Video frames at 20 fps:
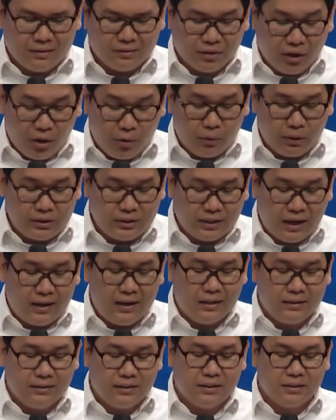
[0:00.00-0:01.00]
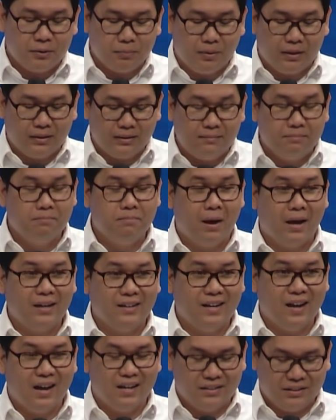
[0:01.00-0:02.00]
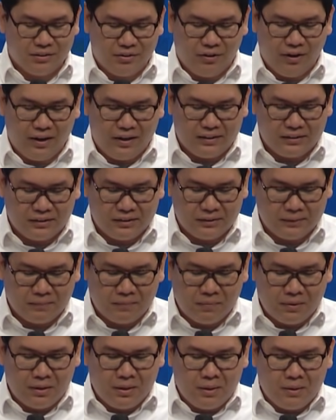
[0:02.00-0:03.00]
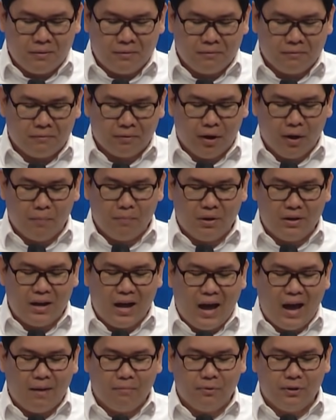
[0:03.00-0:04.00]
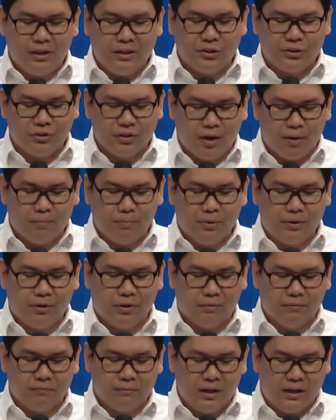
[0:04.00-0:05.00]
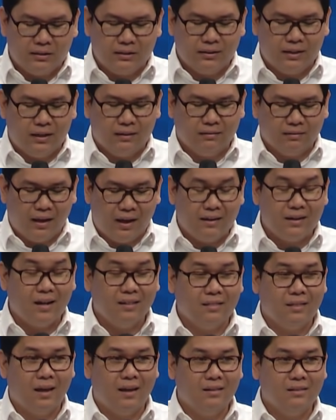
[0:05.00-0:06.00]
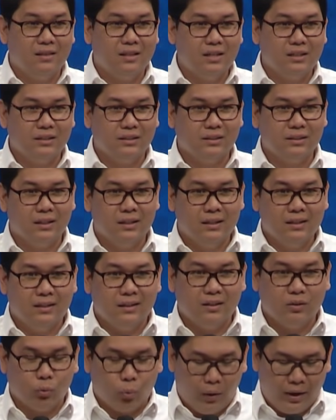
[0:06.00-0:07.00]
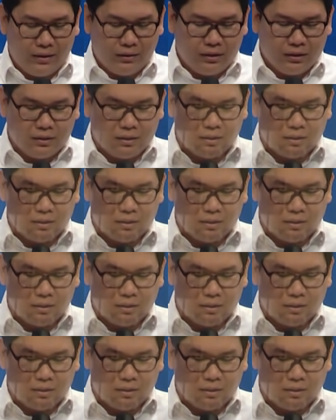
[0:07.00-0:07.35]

There were challenges, but by God's grace, from an average number of less than ten attendees in twenty